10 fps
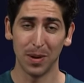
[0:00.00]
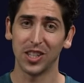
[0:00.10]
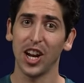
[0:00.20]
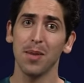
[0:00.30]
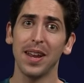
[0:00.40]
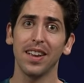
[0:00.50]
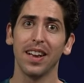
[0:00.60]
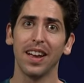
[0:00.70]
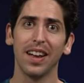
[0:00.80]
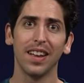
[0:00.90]
But Jamie,
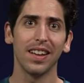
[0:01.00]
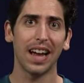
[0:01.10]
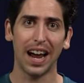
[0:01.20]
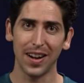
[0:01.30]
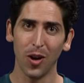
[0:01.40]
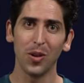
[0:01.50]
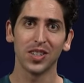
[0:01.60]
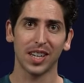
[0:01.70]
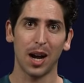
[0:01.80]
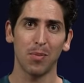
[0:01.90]
I know
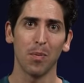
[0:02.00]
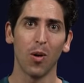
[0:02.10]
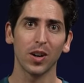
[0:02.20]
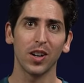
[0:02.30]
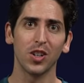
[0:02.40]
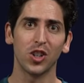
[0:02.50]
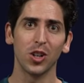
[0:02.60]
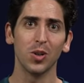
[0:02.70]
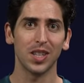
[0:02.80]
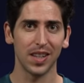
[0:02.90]
there's a couple more good
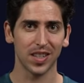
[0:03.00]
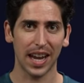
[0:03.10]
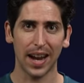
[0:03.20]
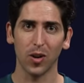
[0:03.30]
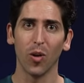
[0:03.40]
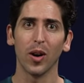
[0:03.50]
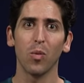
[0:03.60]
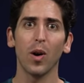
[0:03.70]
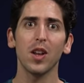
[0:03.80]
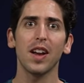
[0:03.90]
shoes in this category.
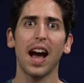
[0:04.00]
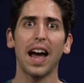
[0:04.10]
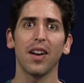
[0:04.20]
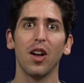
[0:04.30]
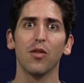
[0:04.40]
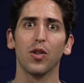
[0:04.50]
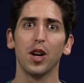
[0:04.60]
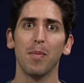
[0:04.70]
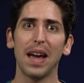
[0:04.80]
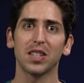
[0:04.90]
What do you got for
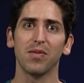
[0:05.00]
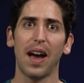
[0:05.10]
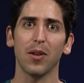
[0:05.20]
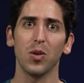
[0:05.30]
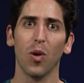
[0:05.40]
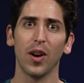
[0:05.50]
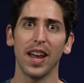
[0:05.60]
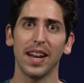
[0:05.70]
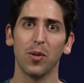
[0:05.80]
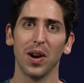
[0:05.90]
your best
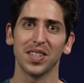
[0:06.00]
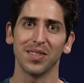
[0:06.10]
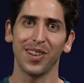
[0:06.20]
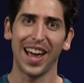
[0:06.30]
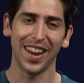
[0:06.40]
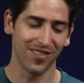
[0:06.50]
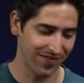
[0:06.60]
value-oriented racing flat?